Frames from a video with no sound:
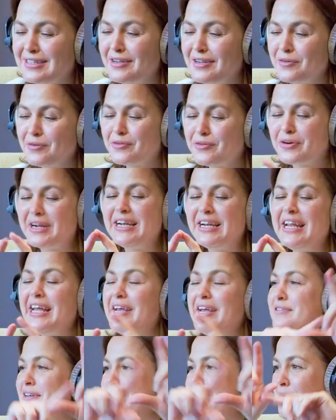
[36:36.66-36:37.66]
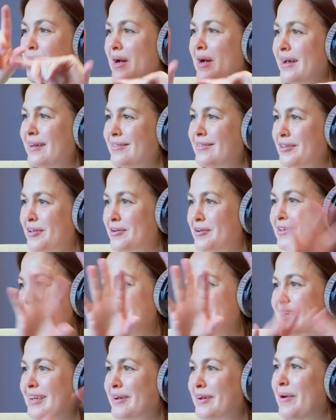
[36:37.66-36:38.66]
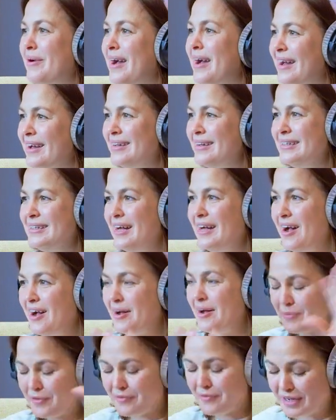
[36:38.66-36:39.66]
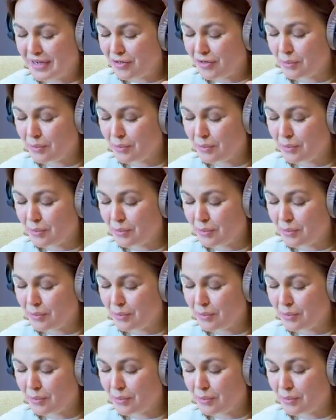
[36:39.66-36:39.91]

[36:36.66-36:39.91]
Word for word: little green leaves everywhere that you can see where the vegan